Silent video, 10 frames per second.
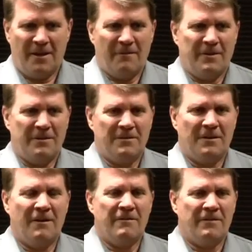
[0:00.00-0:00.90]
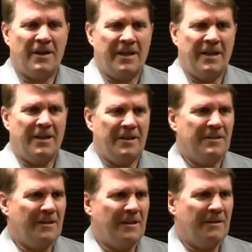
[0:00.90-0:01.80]
thing when you start getting
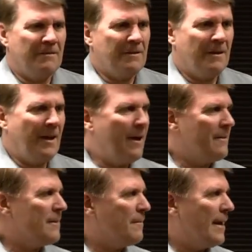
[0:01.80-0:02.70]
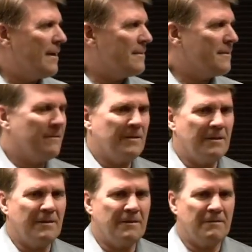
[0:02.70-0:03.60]
into how these past
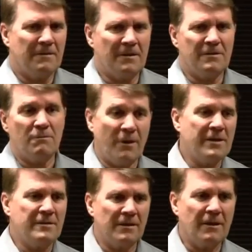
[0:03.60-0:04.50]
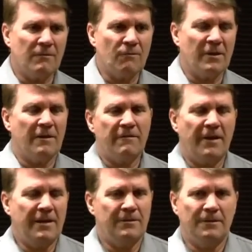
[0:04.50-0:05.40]
express and really
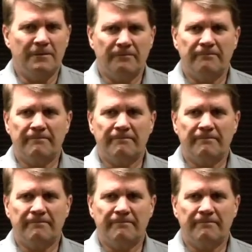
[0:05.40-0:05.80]
affect you.